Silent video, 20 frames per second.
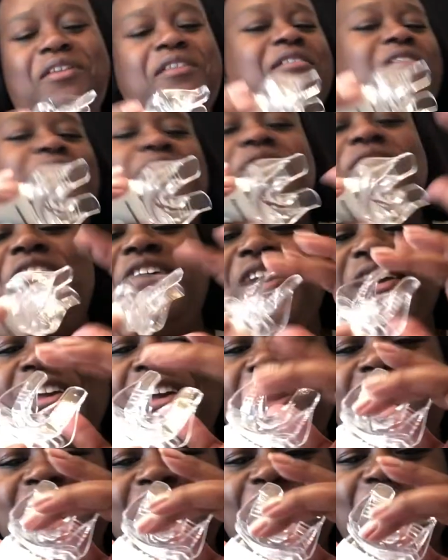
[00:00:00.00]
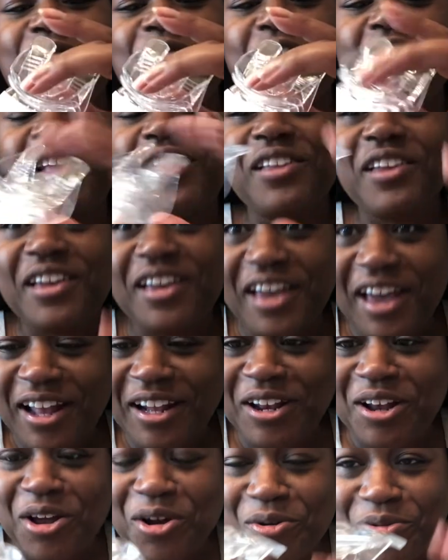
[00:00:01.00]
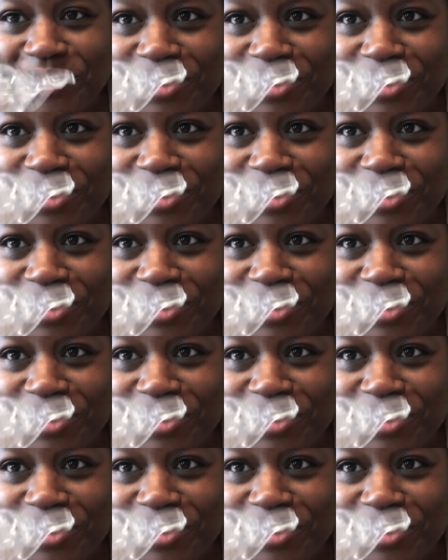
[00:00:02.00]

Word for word: Okay, y'all, I finally got it on